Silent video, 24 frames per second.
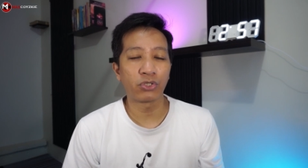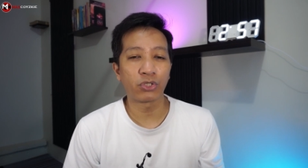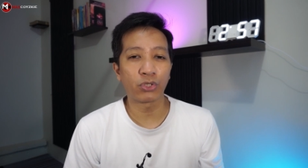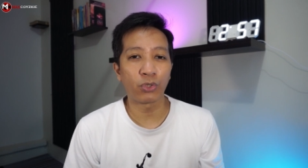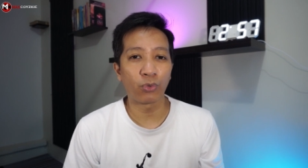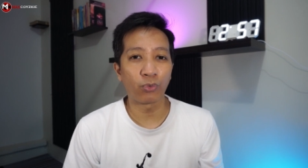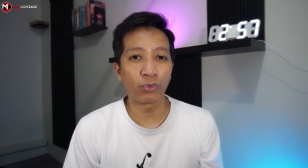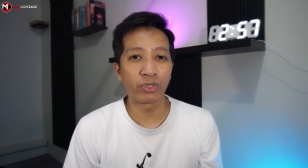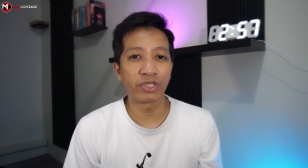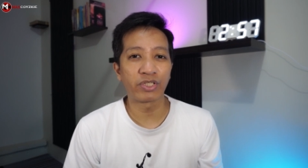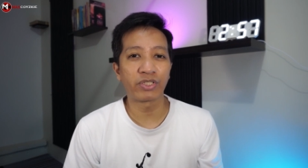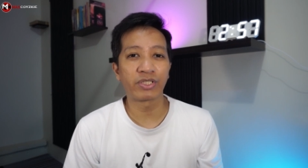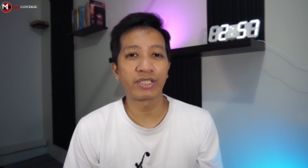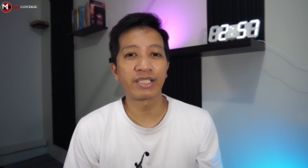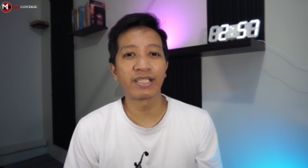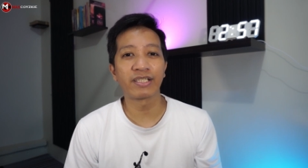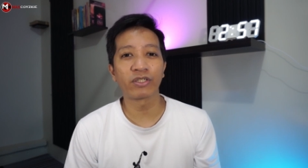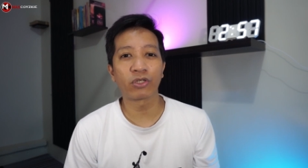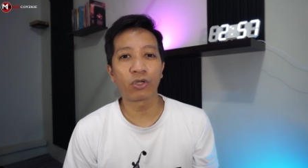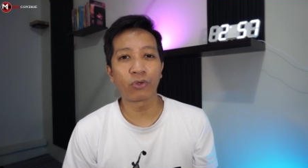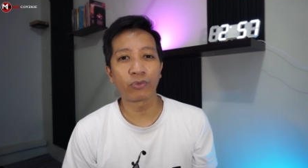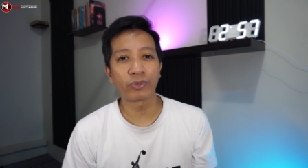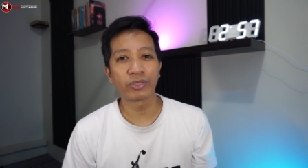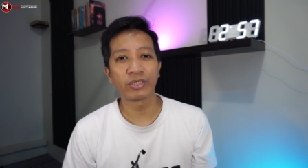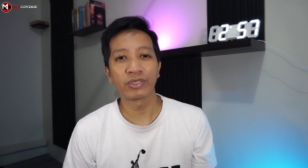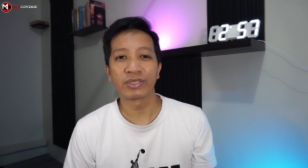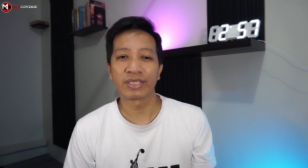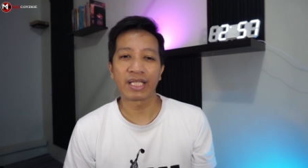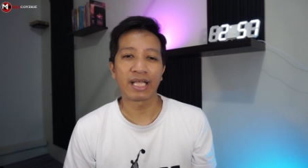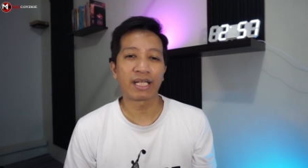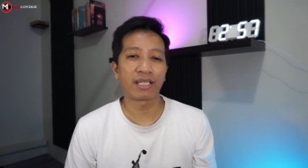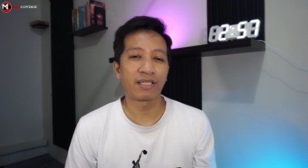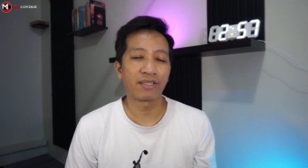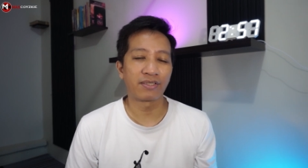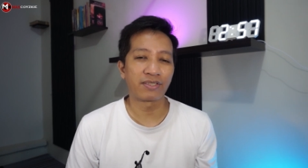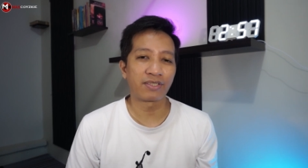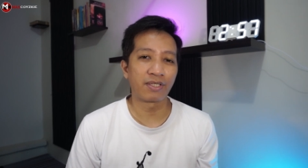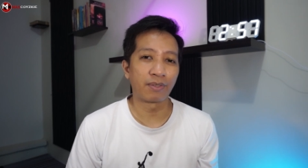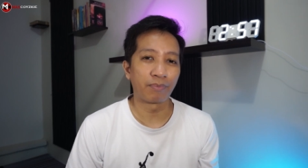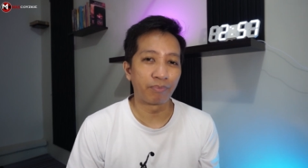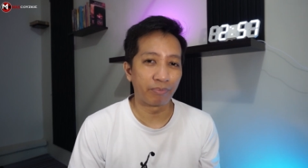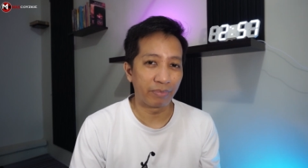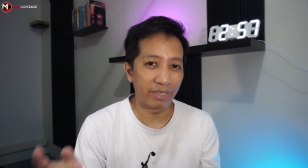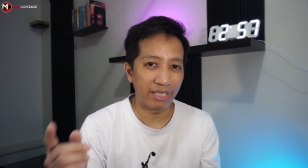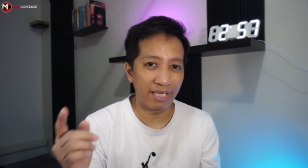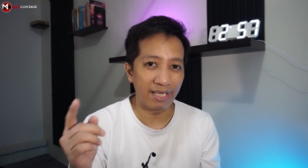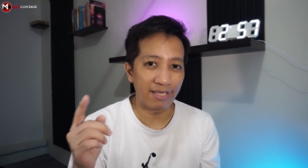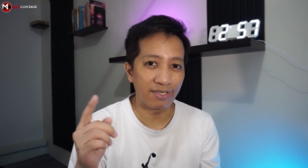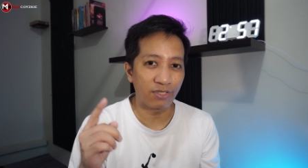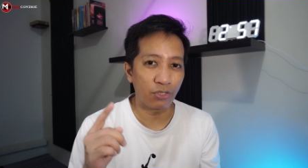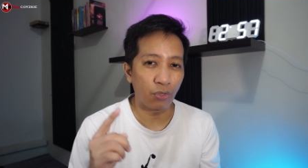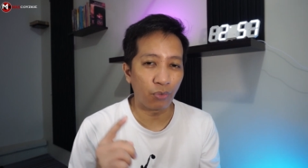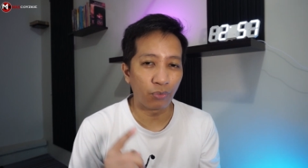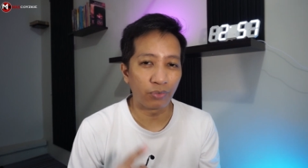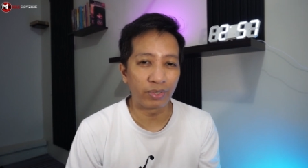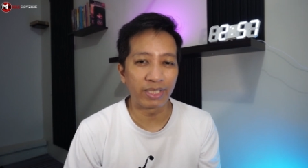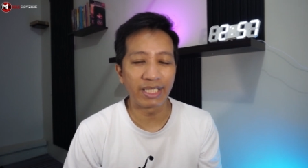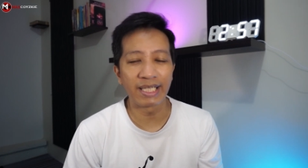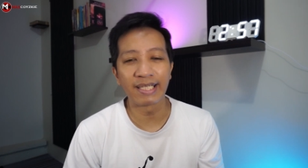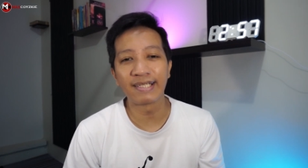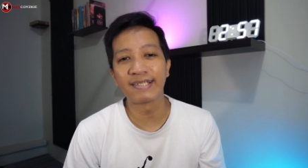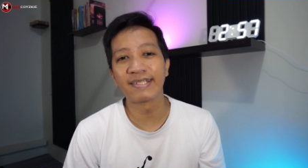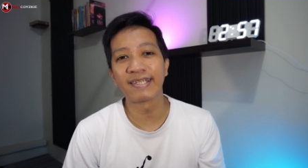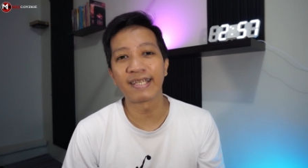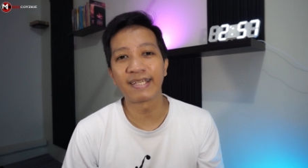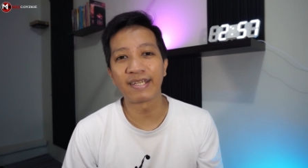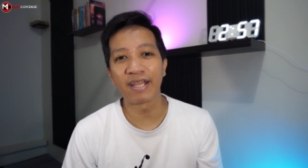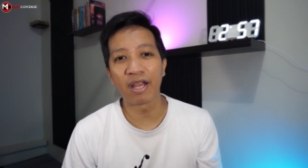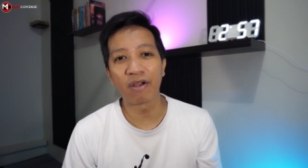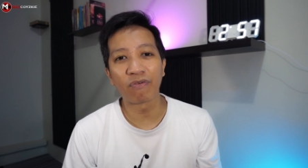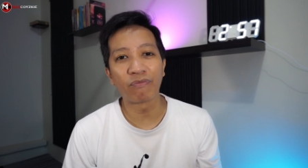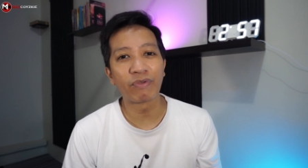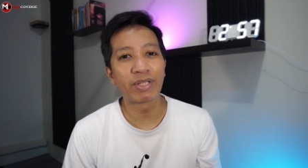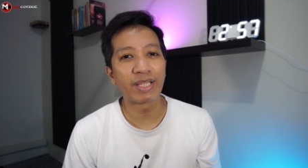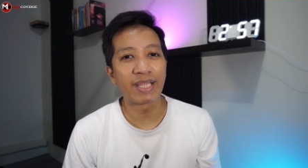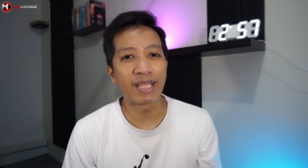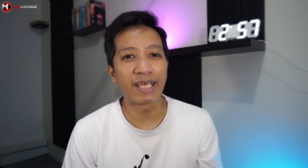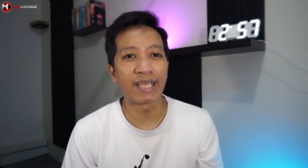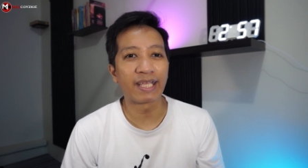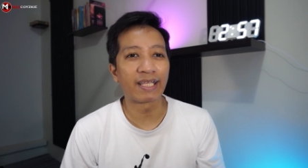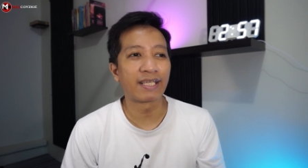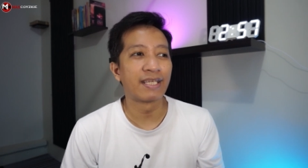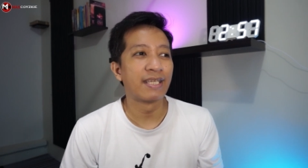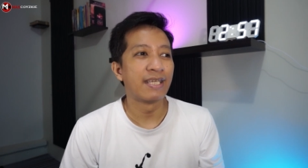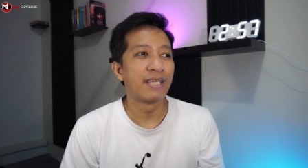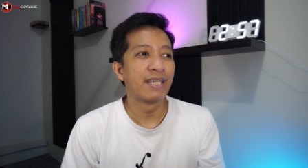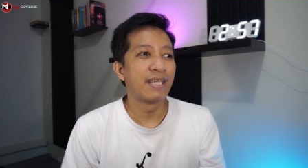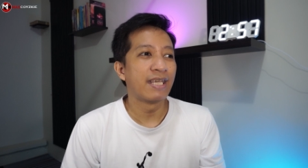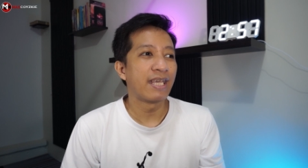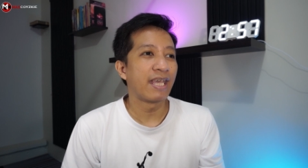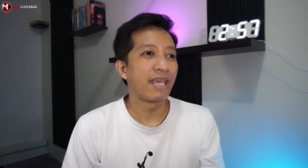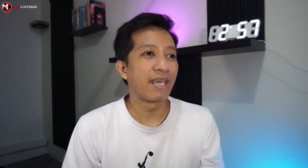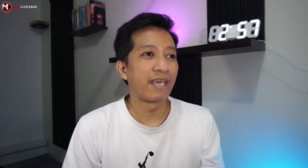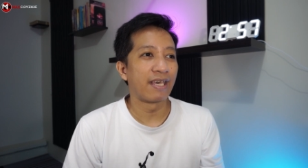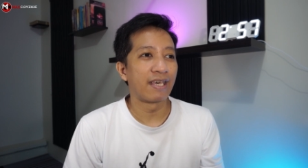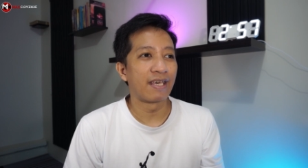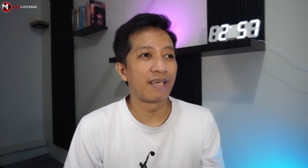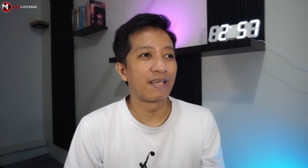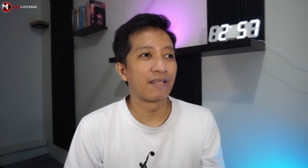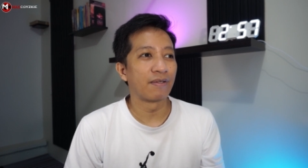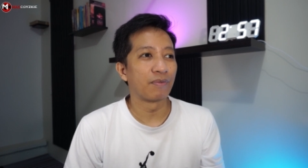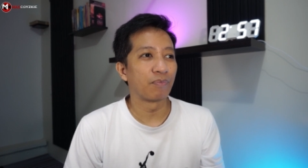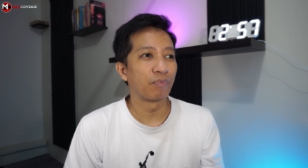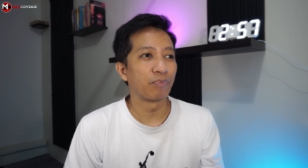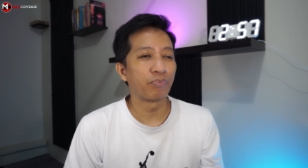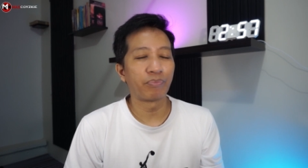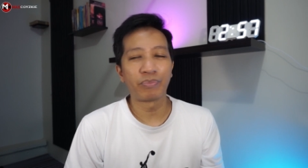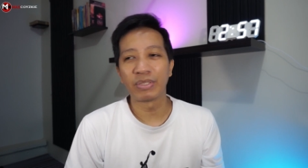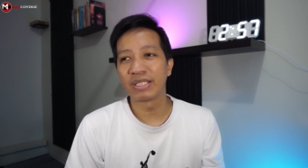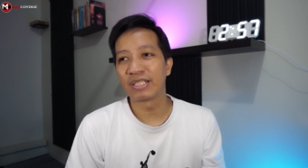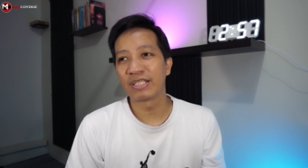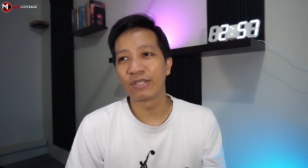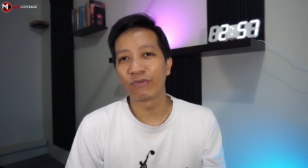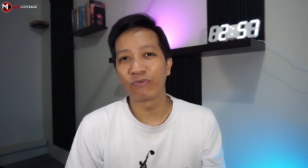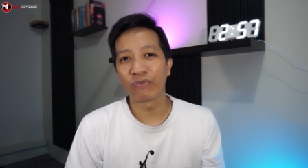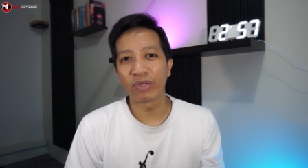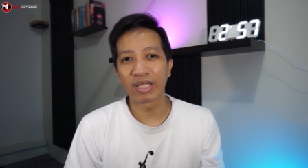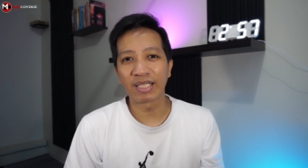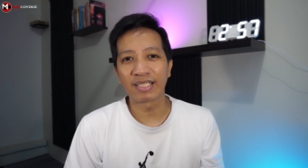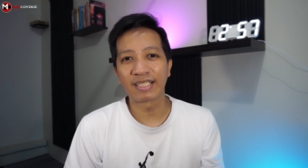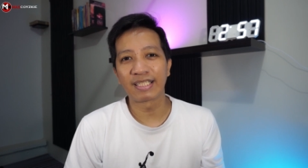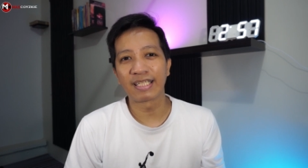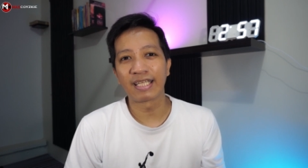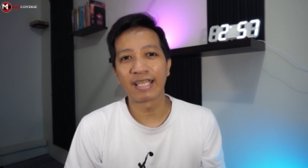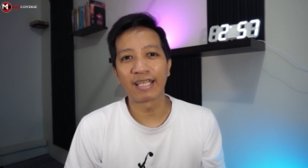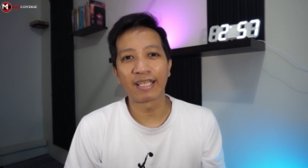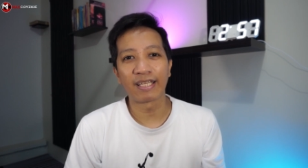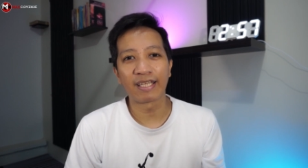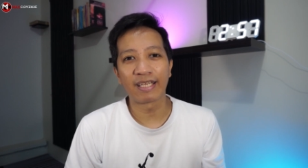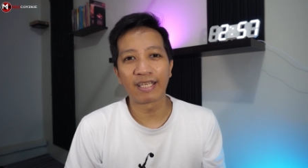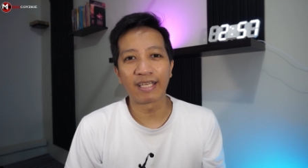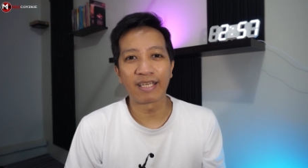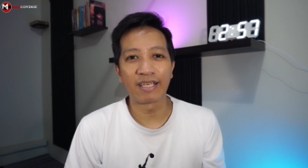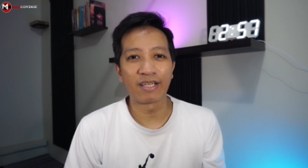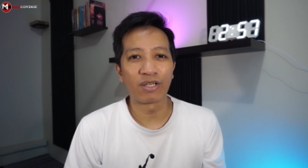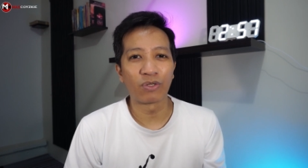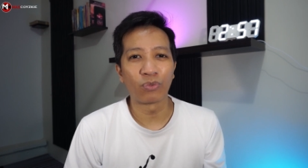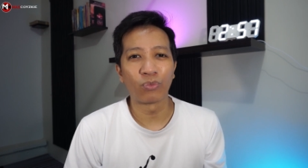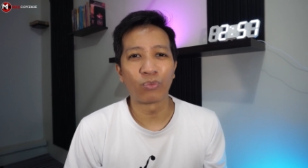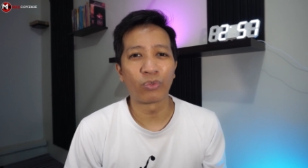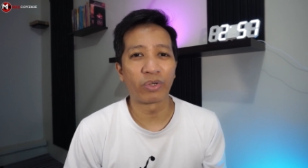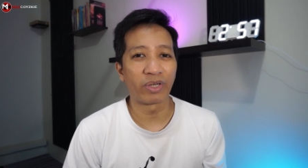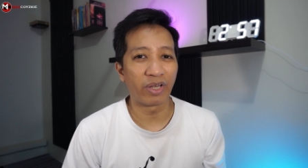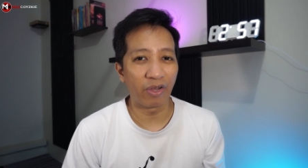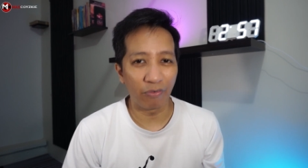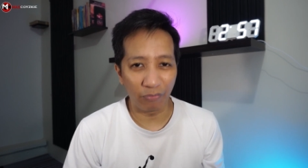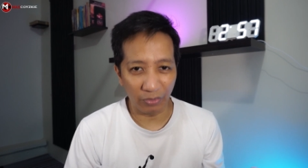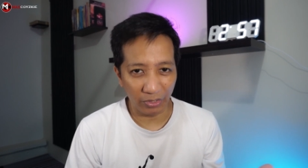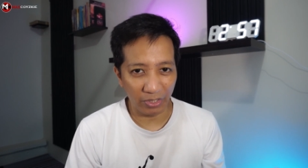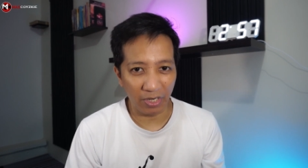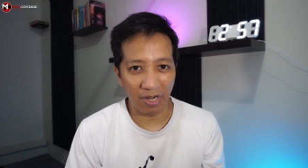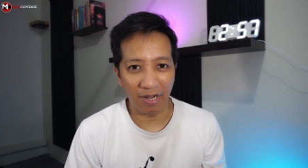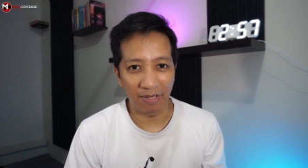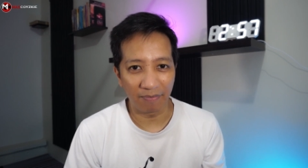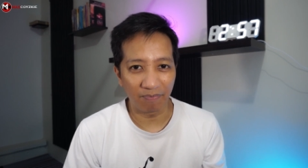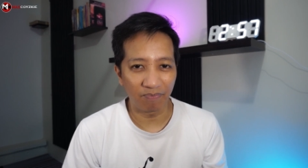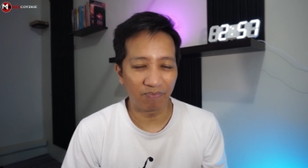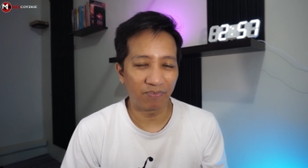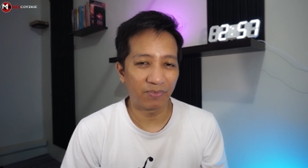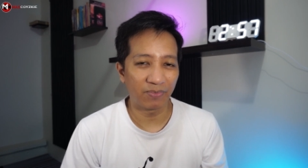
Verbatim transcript: So we're still going to tackle some BSODs and everything and PC fixing and whatever not.